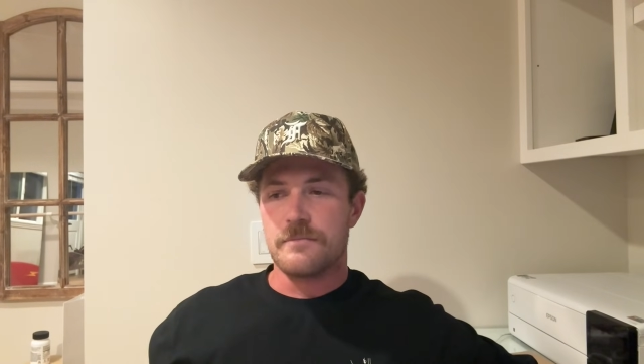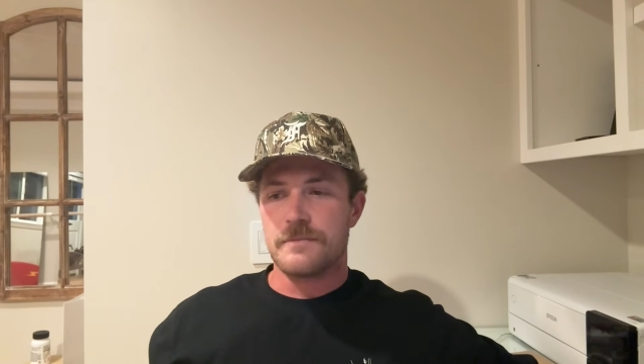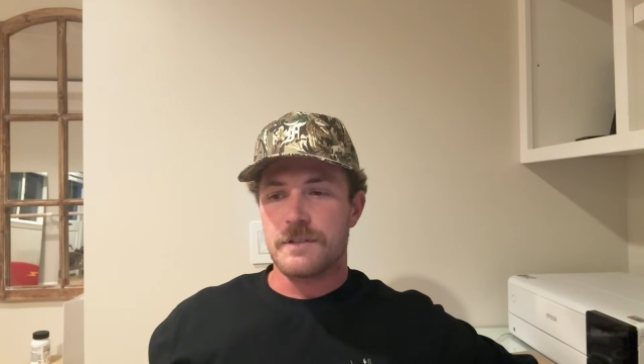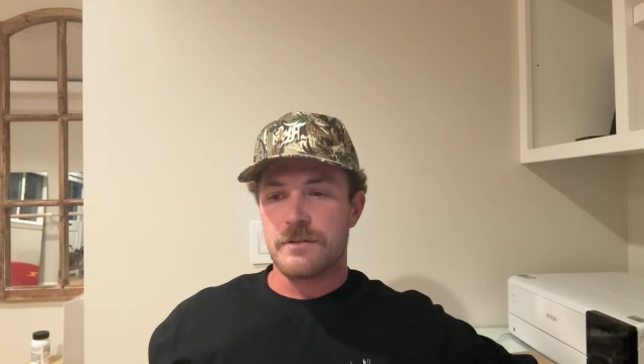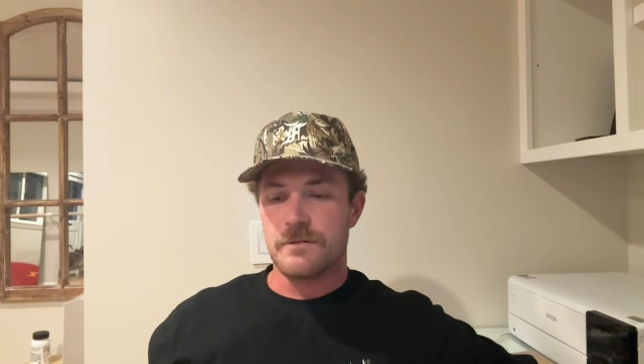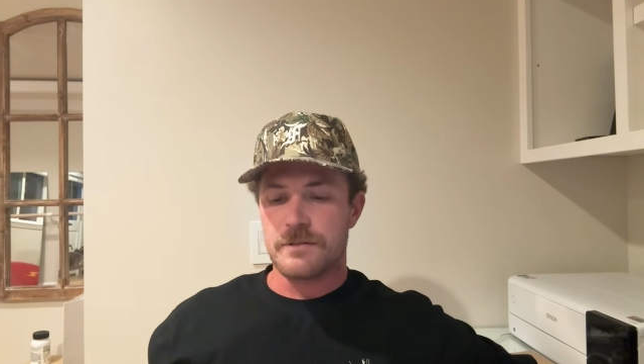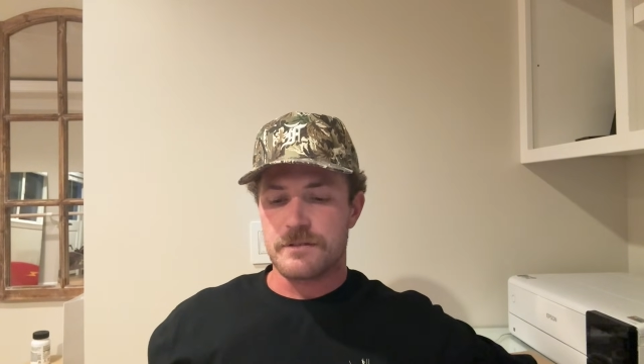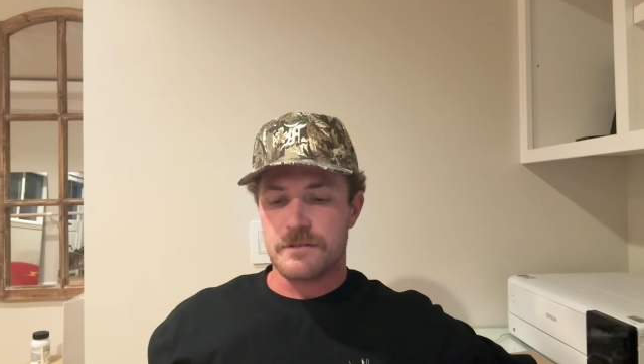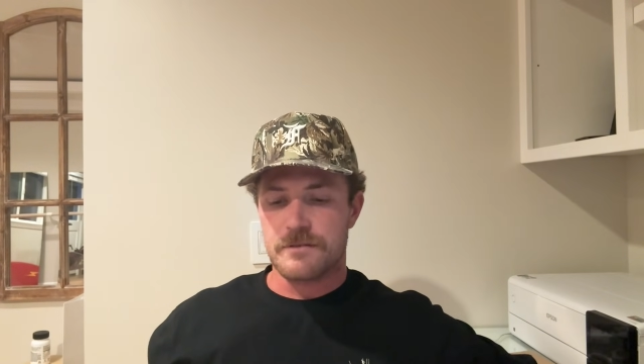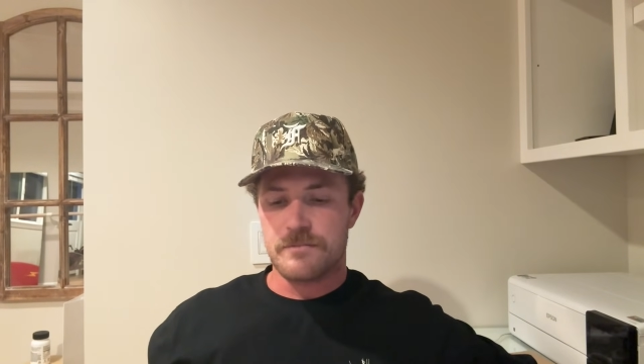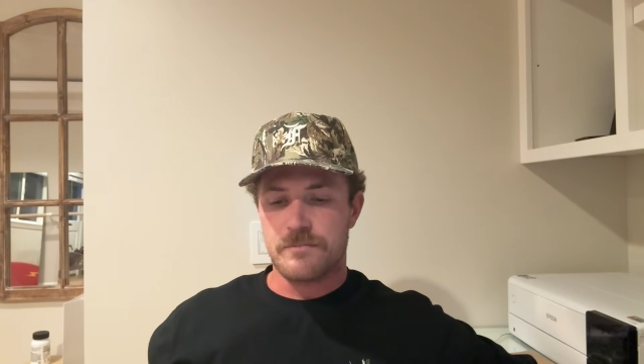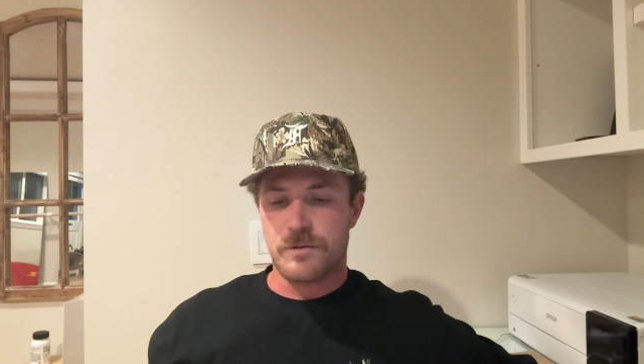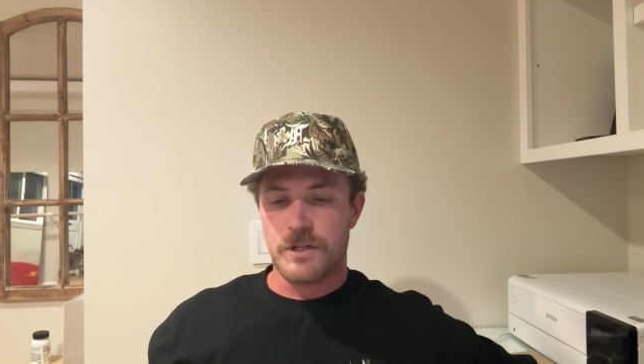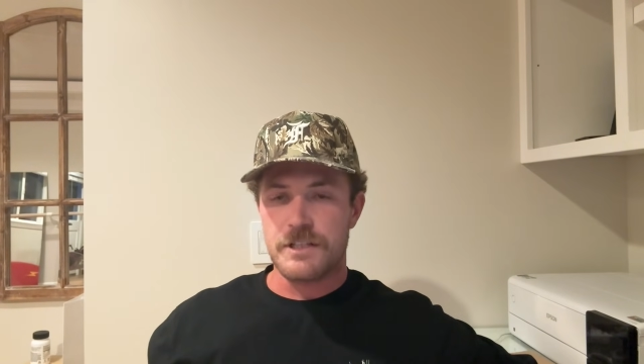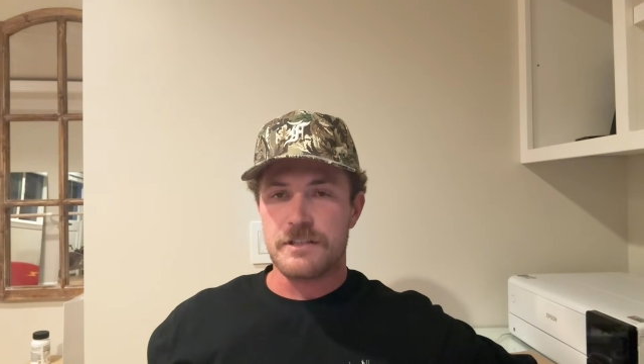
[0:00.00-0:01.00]
It was
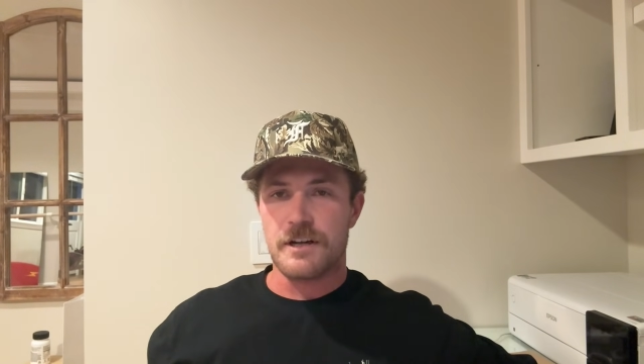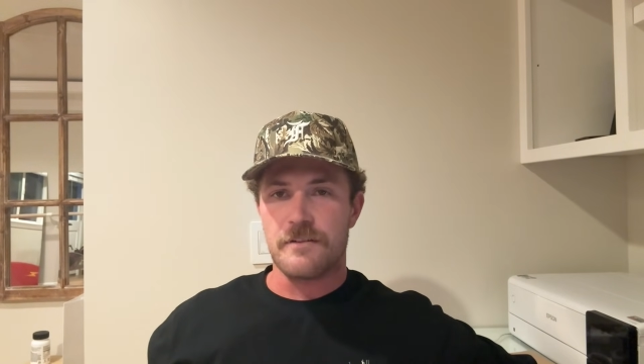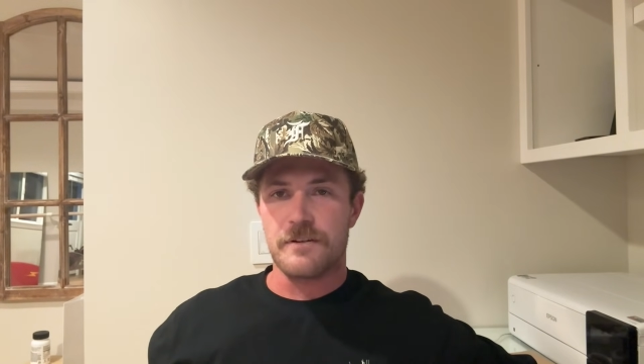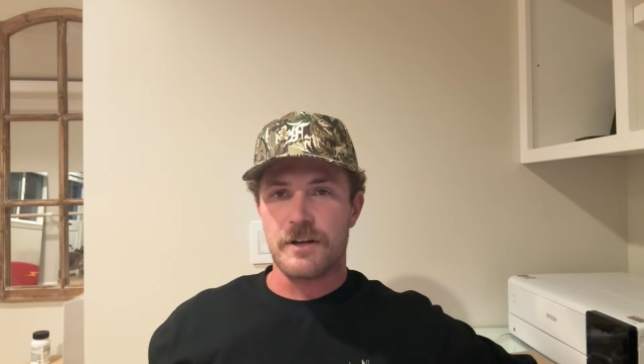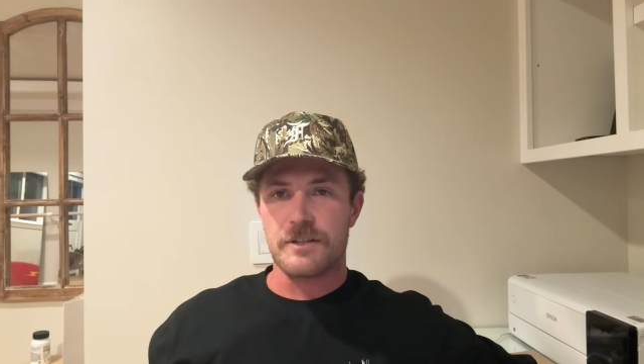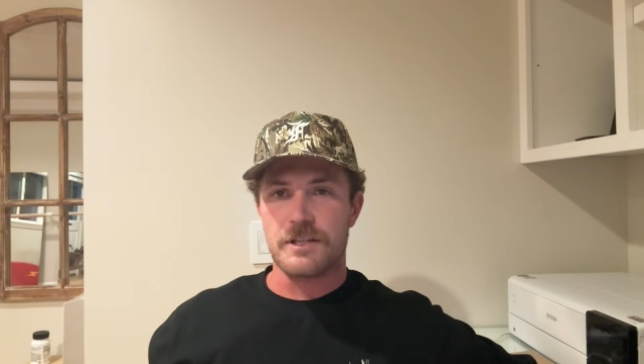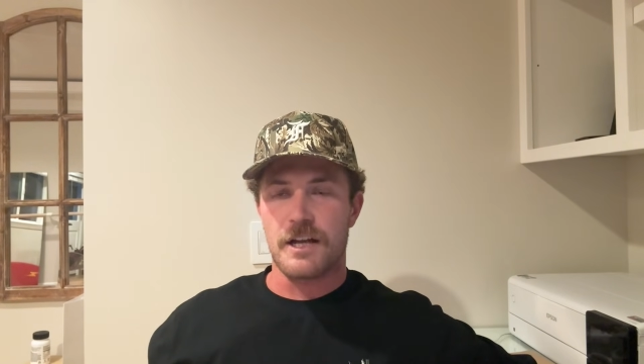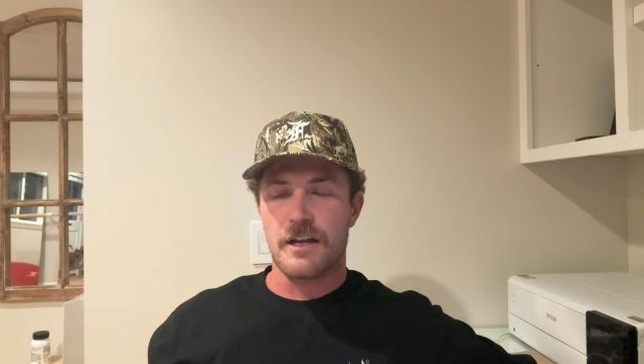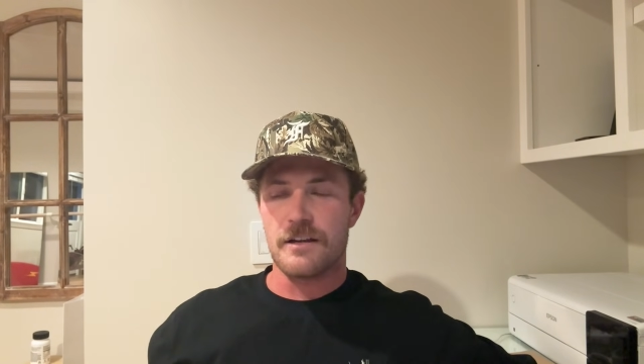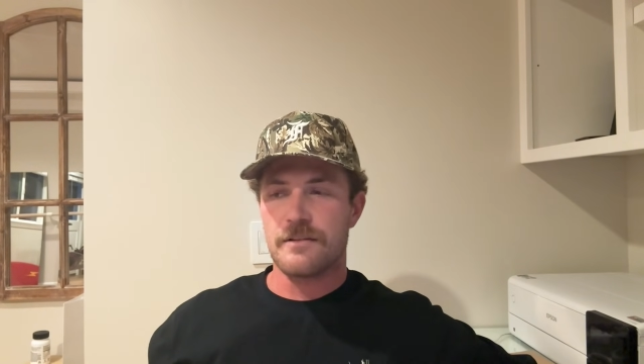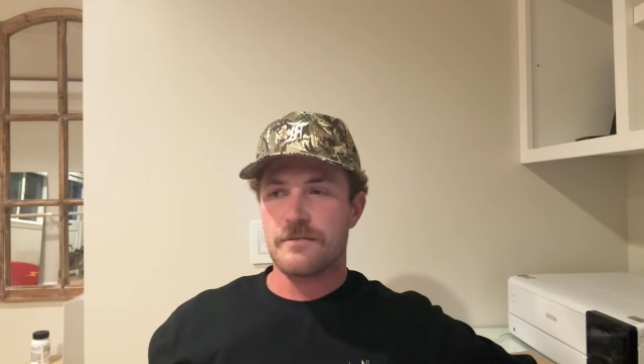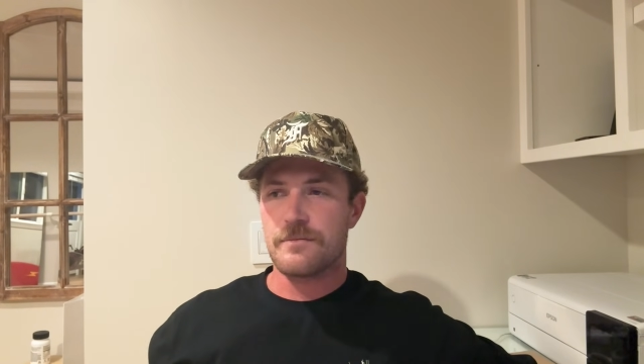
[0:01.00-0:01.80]
pretty tough out there.